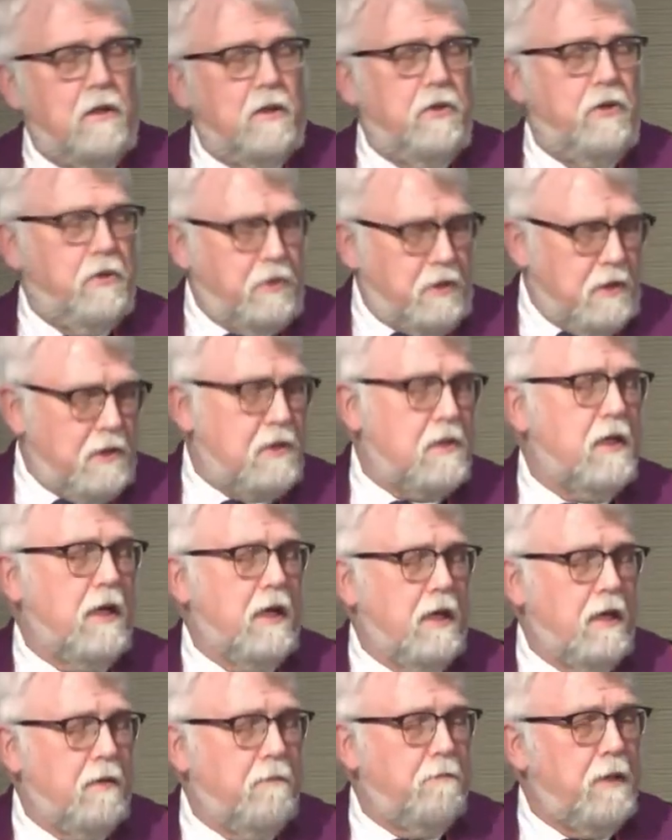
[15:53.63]
you could
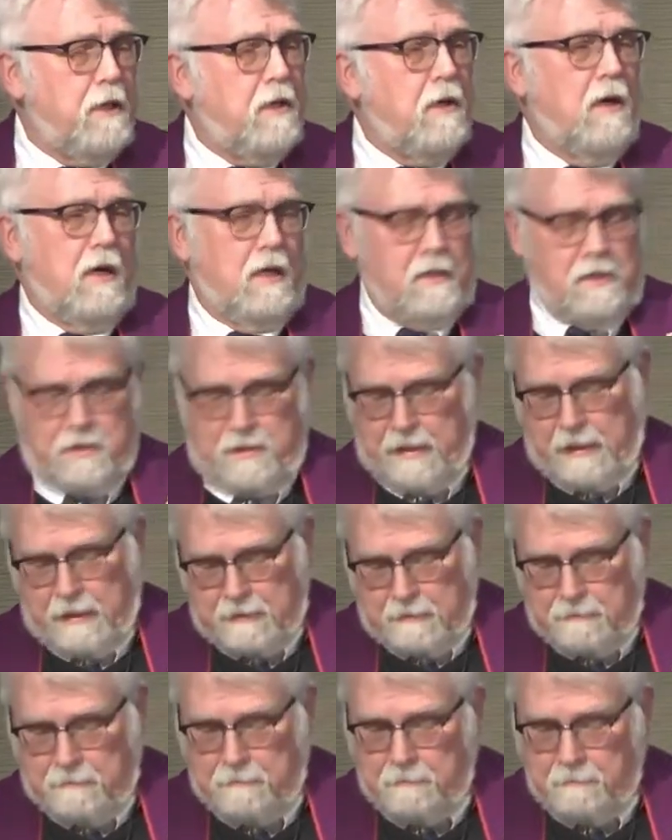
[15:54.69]
say, "Begone,
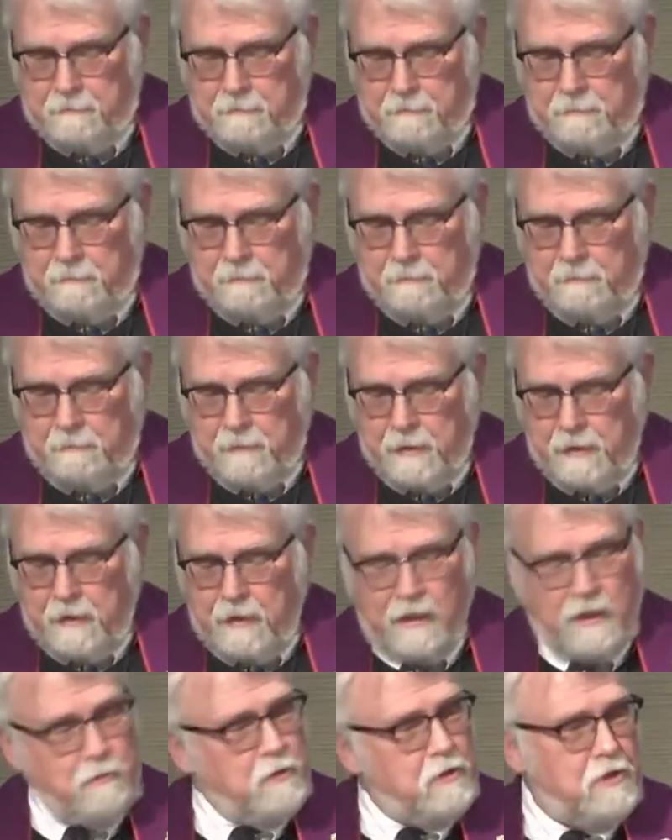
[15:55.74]
Satan."
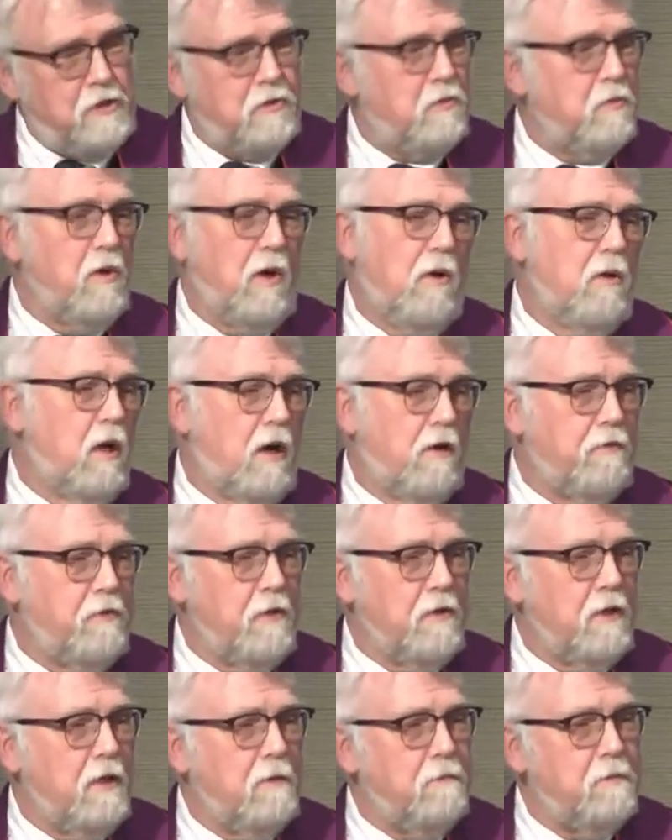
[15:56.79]
It would just roll off
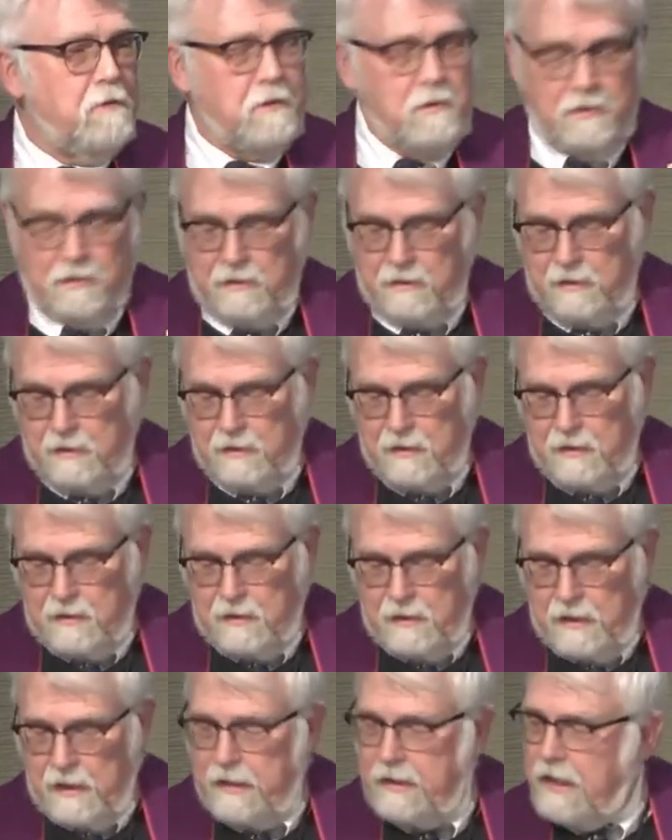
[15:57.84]
your lips.
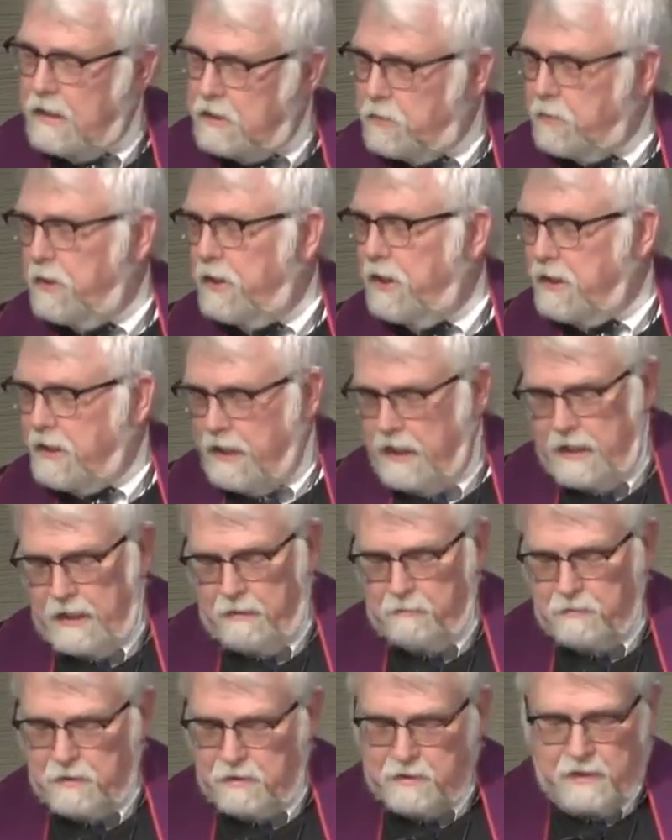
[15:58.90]
And that's what he
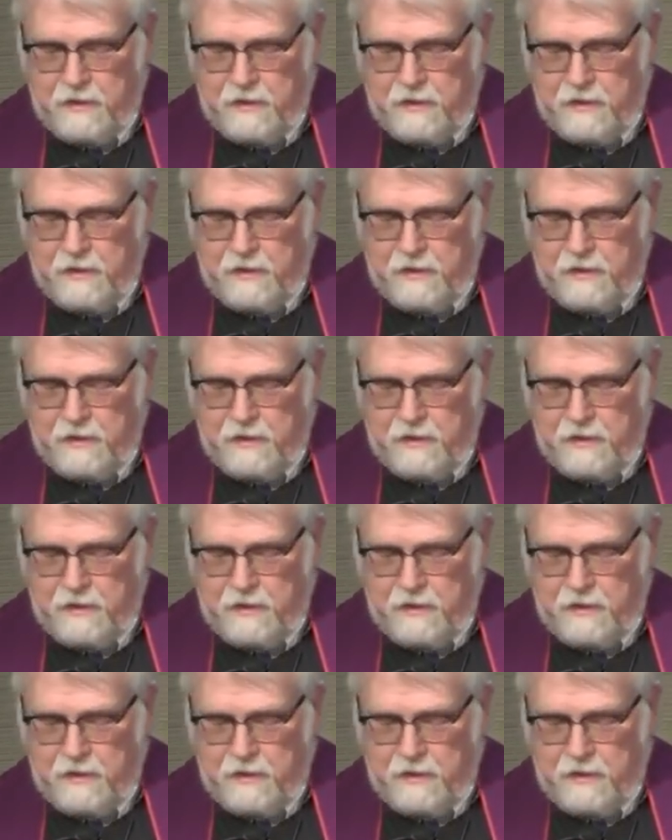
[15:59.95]
came to